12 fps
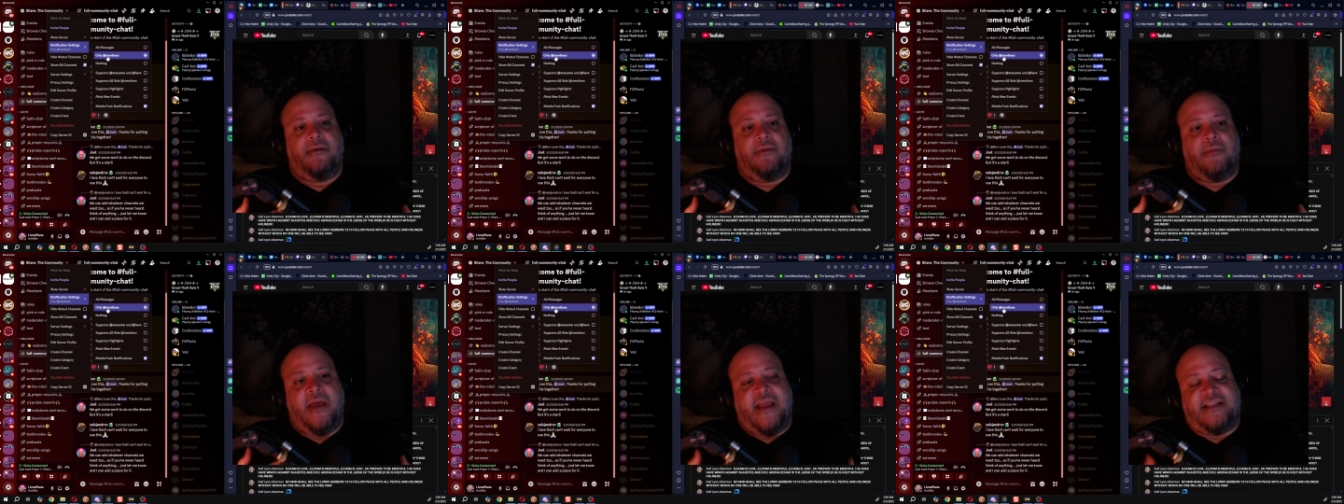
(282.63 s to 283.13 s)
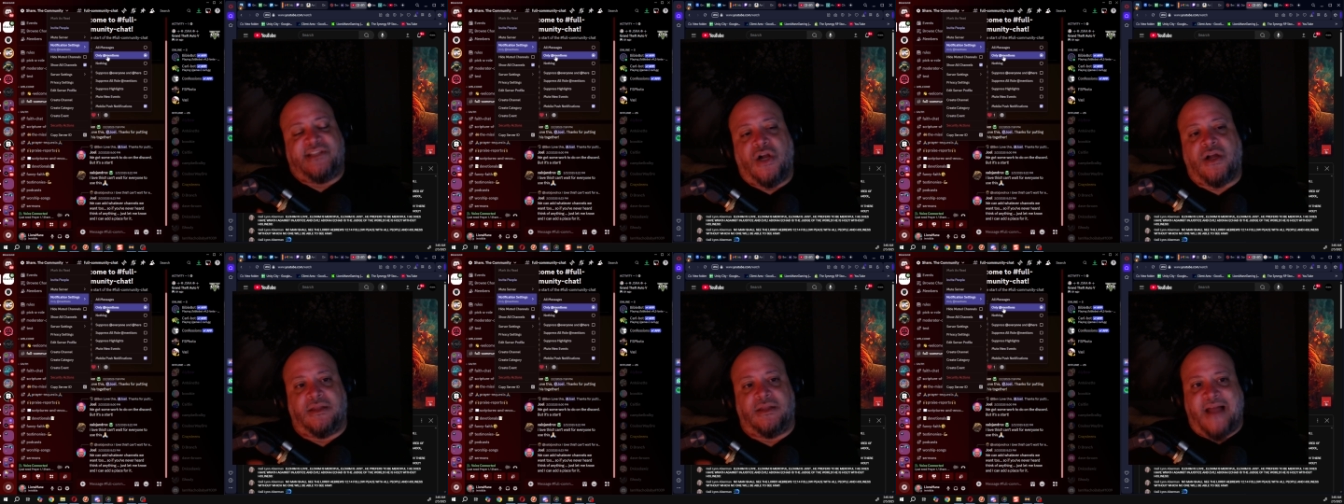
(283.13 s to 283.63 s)
it
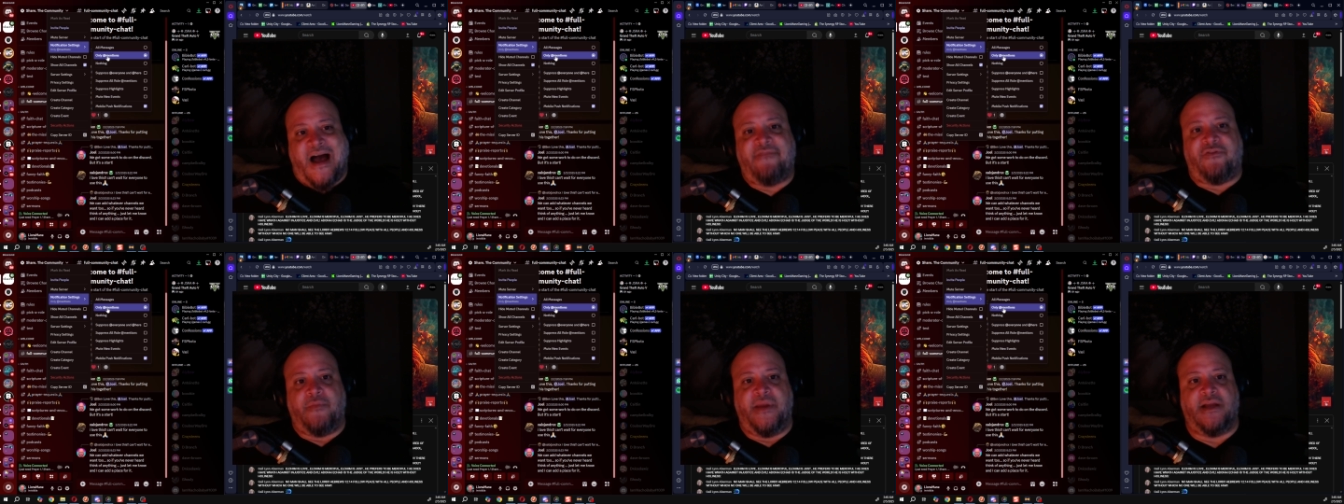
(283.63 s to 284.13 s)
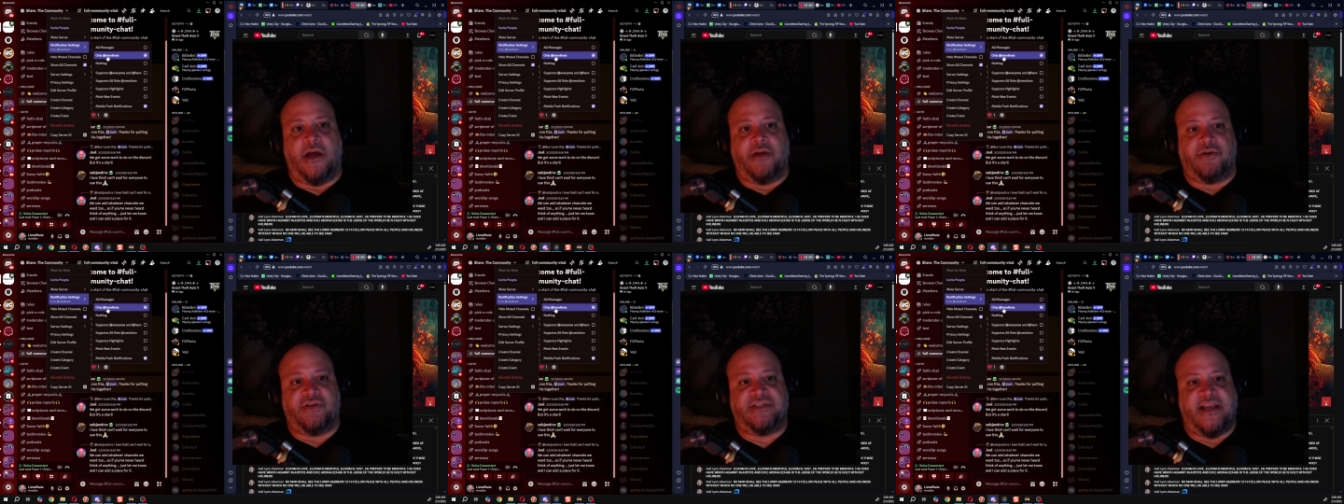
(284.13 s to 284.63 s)
took a lot for me to
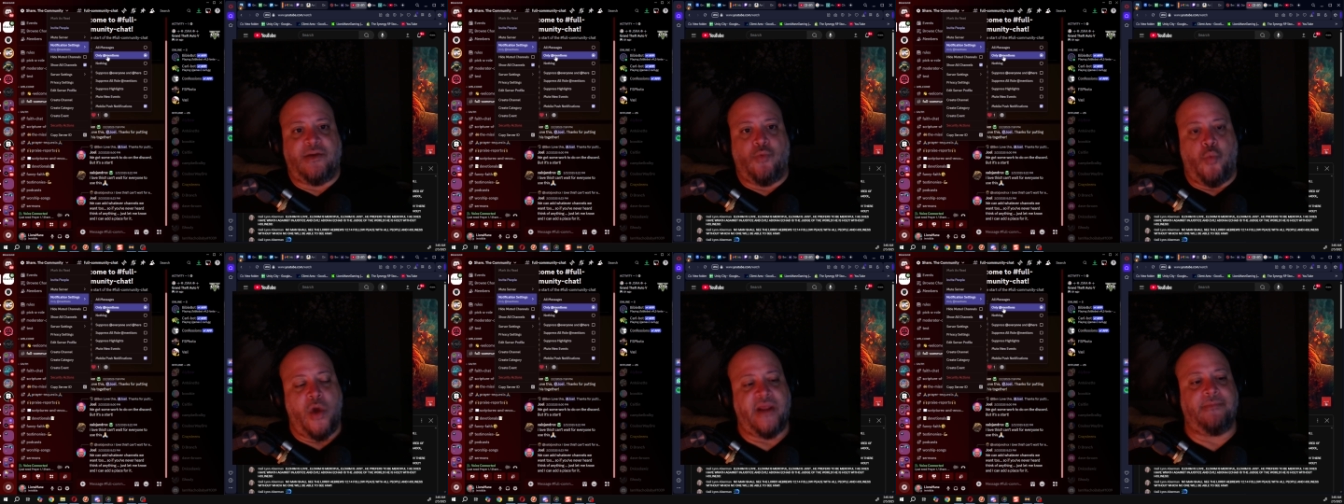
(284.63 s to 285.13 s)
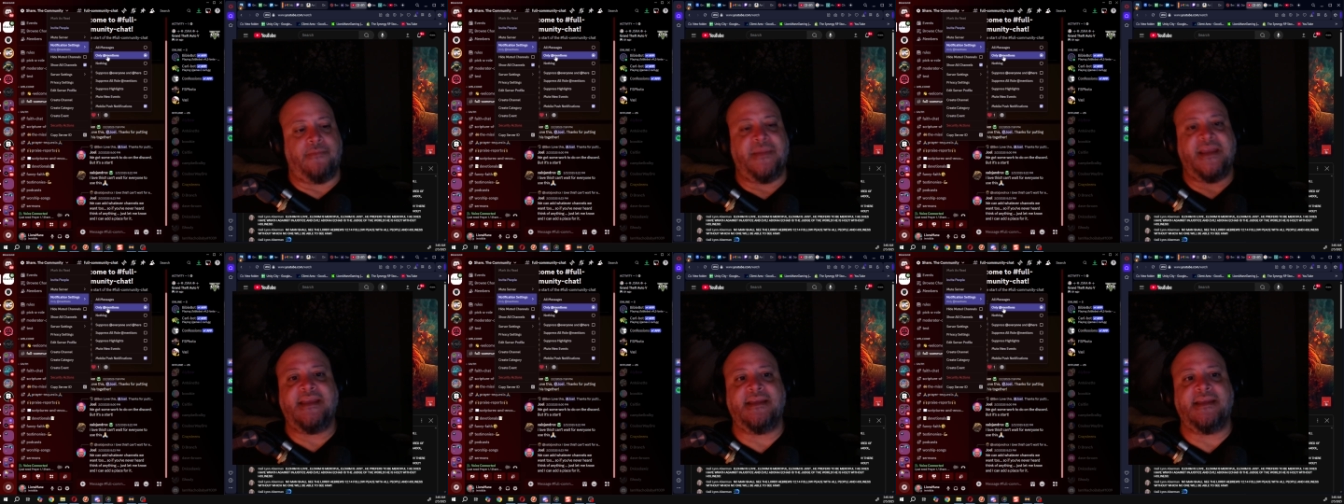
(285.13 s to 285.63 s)
understand what it
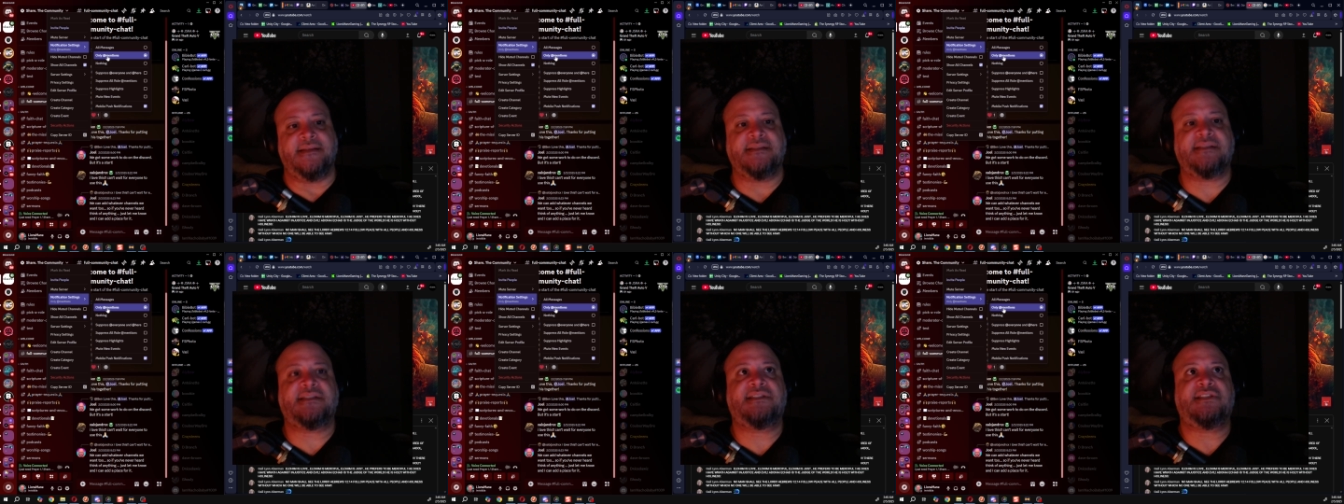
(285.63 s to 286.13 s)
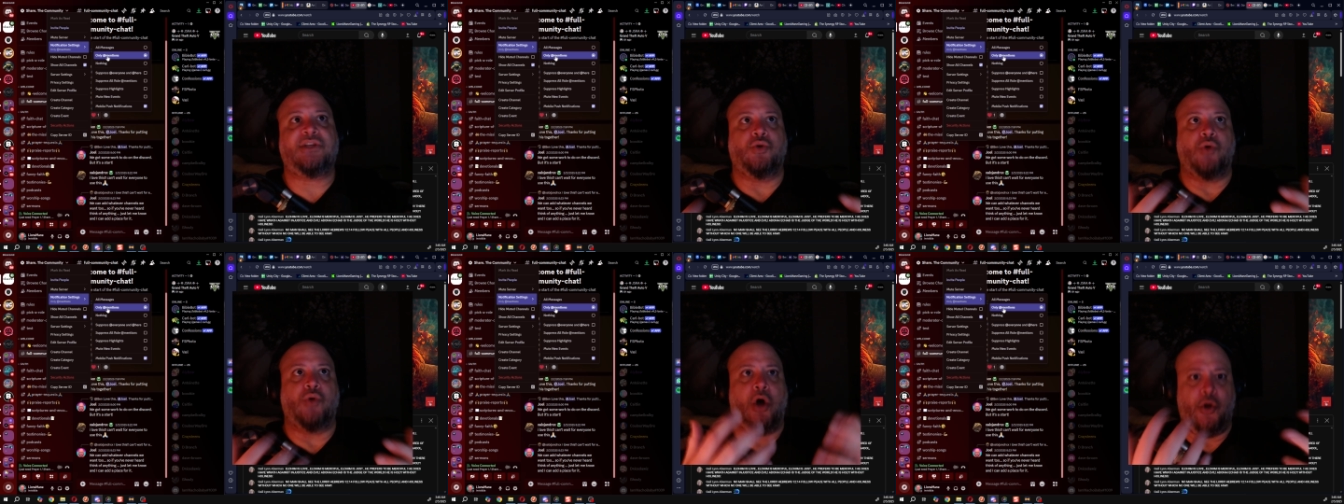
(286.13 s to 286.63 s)
means to
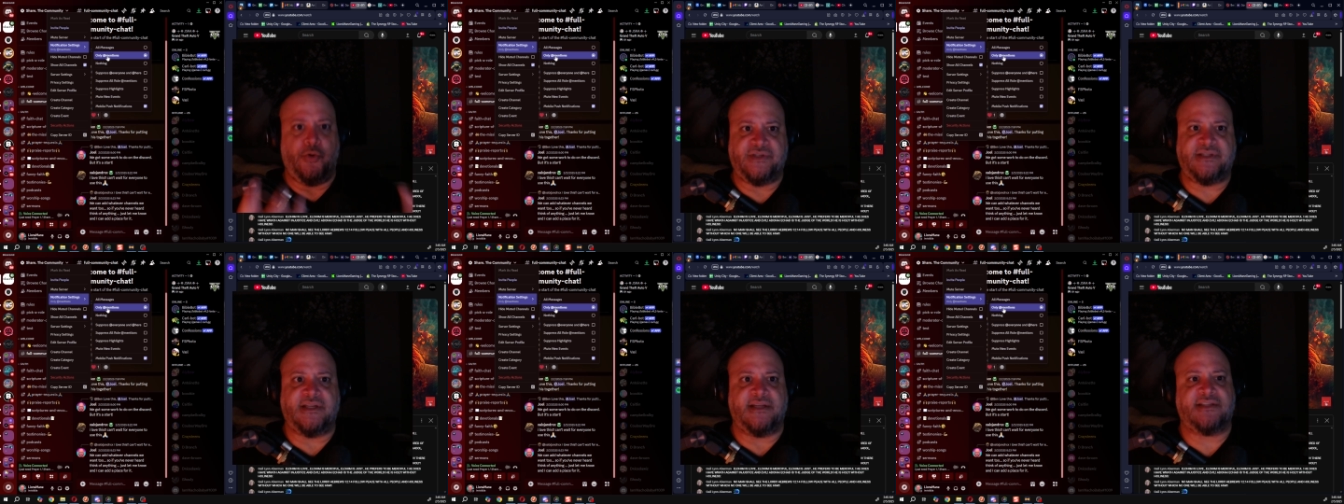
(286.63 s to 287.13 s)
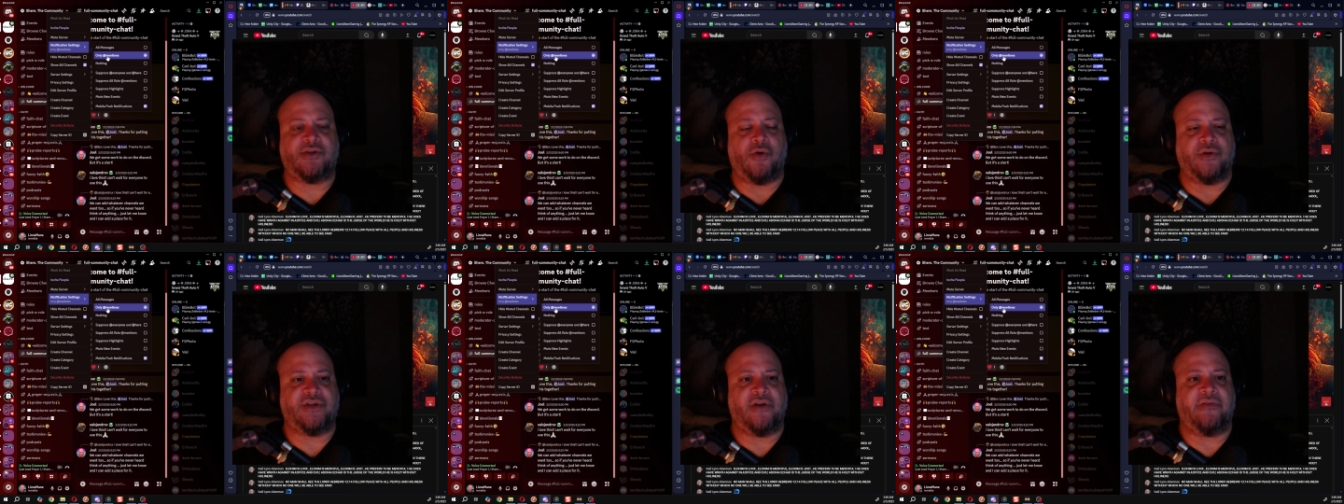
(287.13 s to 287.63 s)
host a
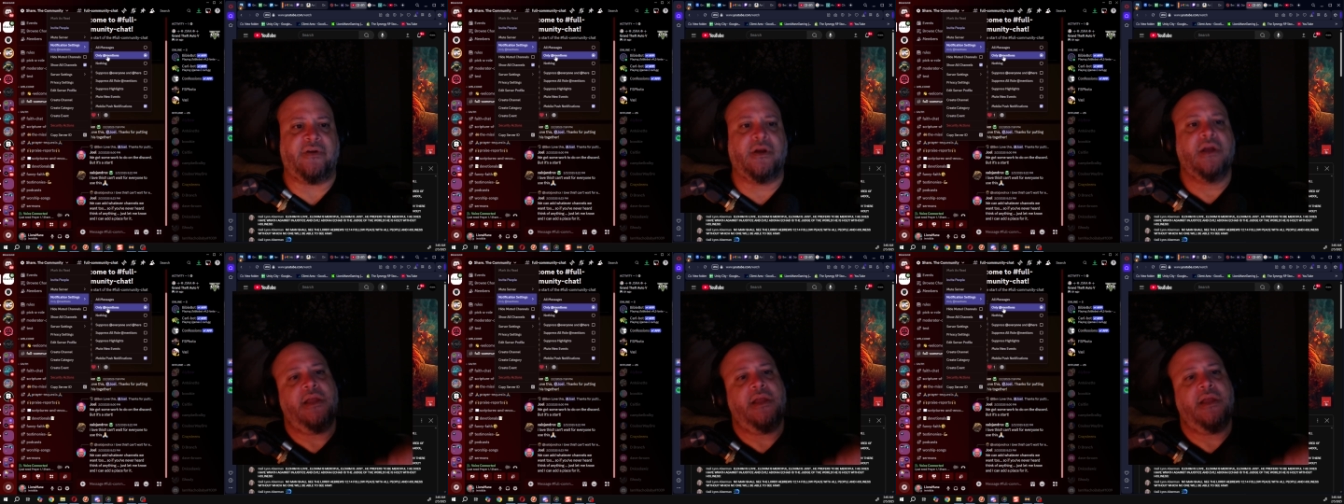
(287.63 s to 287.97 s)
Discord server